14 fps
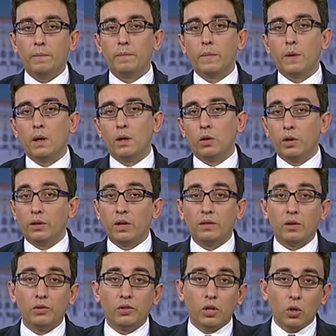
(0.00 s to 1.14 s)
Look that
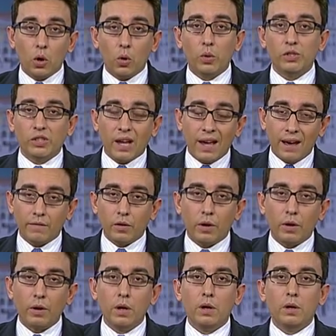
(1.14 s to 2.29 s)
they're the lowest
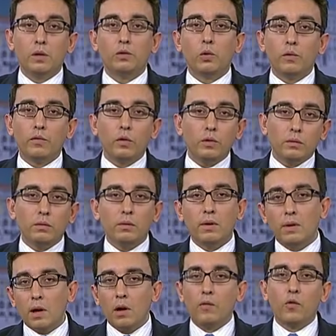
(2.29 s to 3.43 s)
ever. So
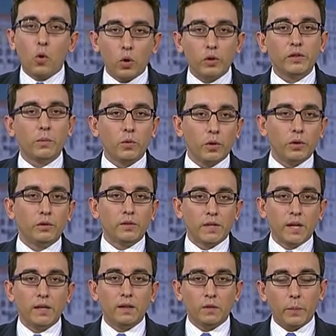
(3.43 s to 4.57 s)
of course I'm going to
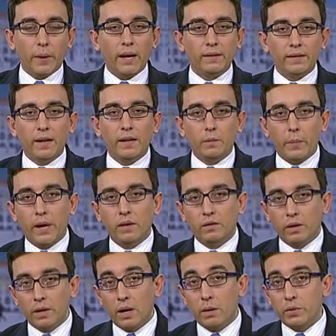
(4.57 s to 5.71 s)
say this, but I say it based
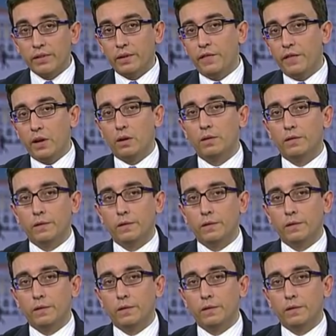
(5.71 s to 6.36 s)
on numbers and figures.